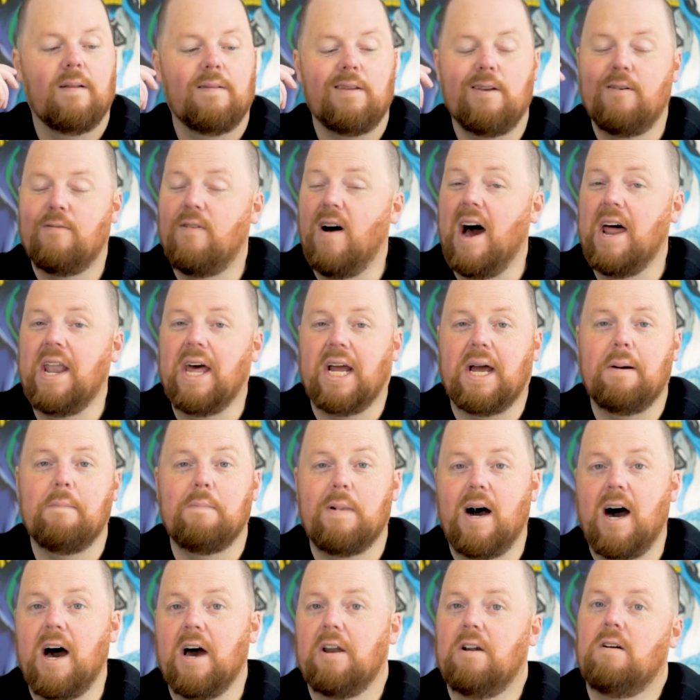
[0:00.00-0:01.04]
you find like a
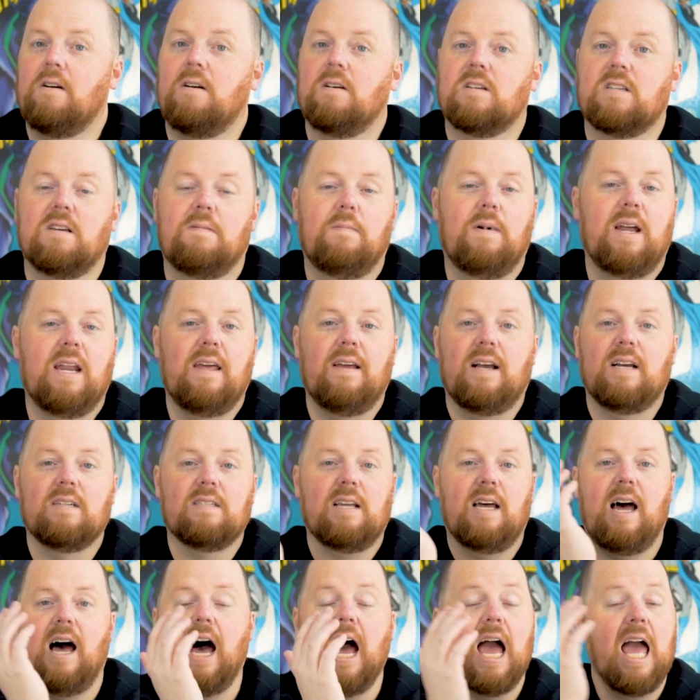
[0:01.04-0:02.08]
botter or somebody,
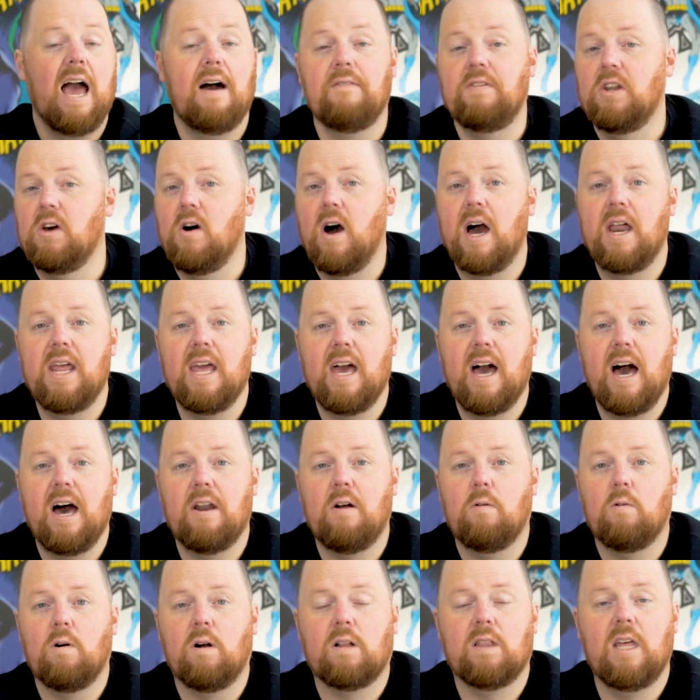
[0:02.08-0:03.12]
because I have no idea how
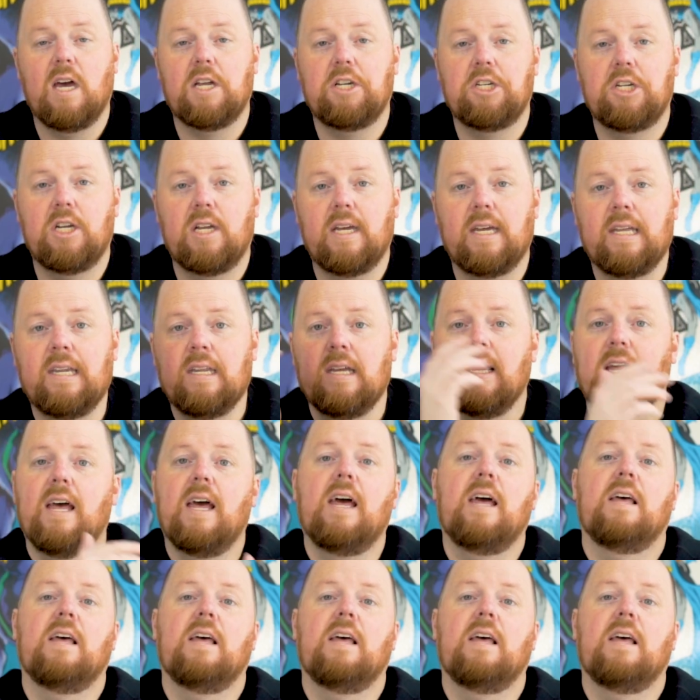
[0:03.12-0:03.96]
to work that shit.